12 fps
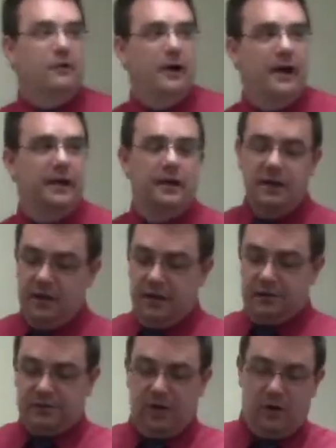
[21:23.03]
right?
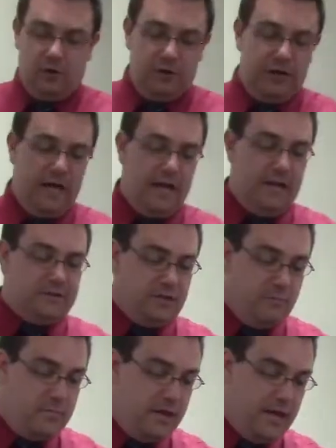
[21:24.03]
So, and it's
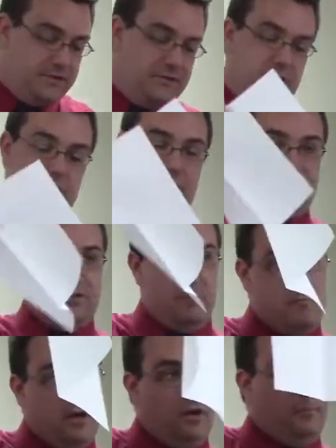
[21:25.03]
the it's the it's the
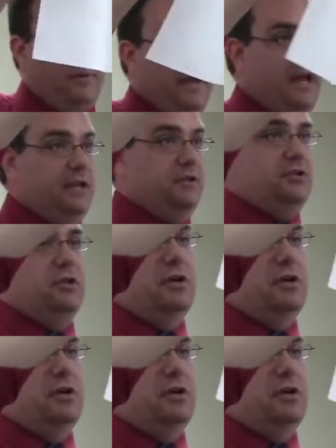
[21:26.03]
middle page.